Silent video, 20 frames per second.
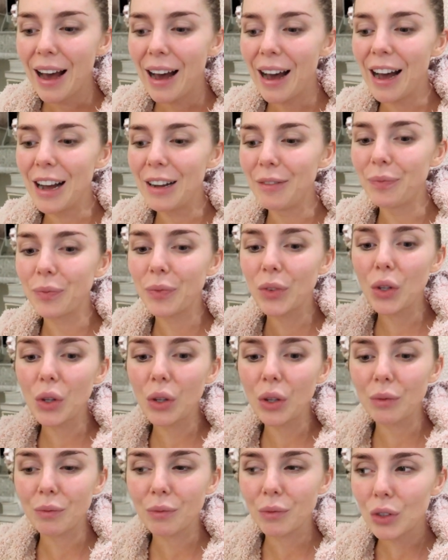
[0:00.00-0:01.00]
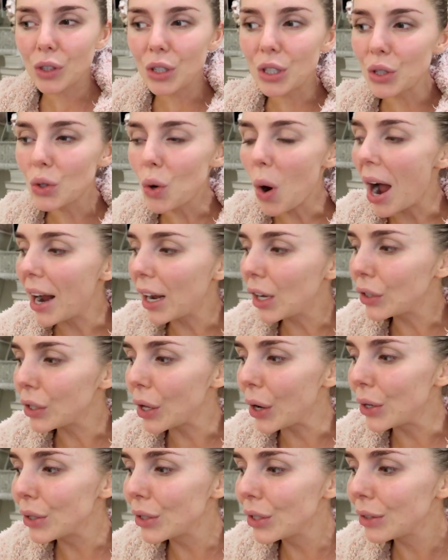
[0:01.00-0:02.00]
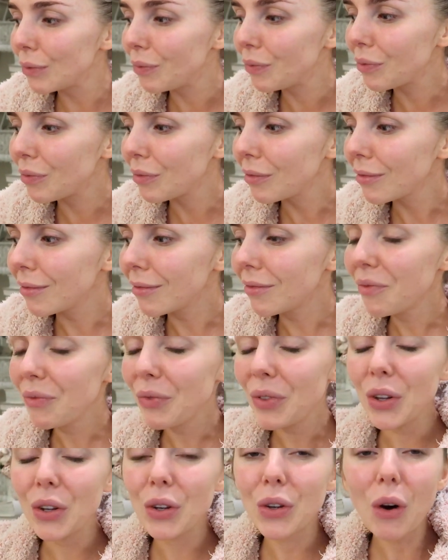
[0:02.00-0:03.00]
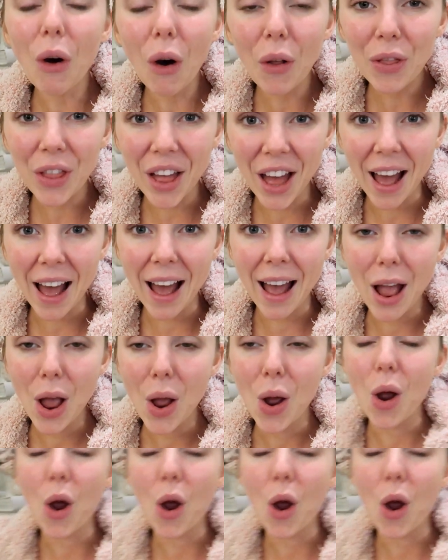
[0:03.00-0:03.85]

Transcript: because it's quite close. Got there.